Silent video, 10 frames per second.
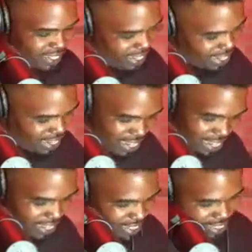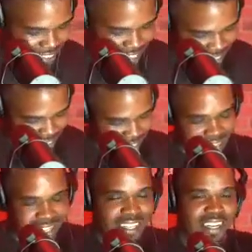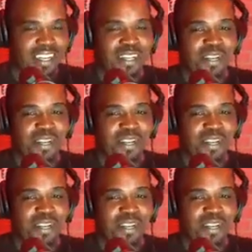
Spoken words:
Yes. That's it.